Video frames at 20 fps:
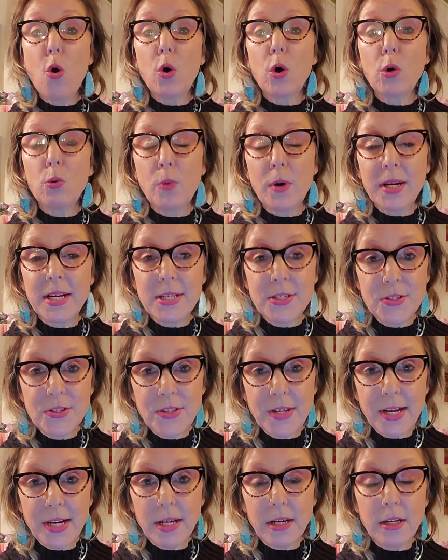or when it's
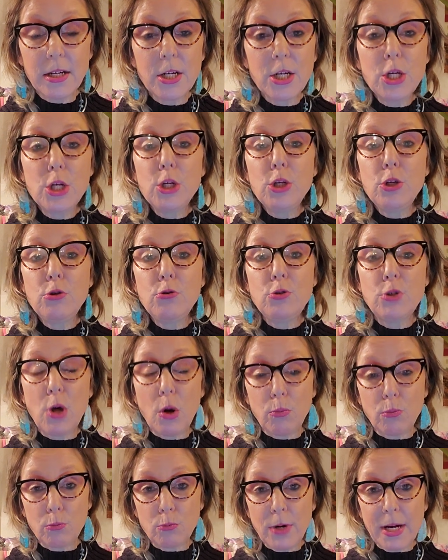there, you
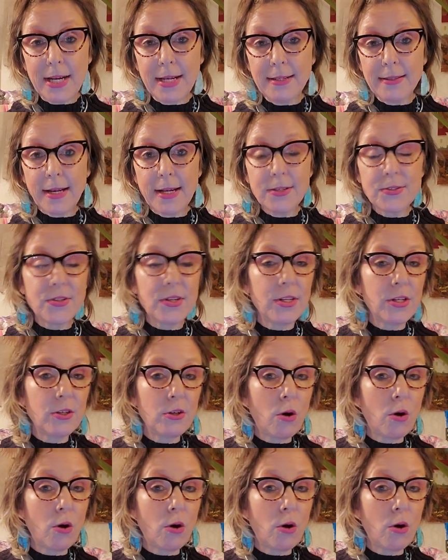don't recognize it.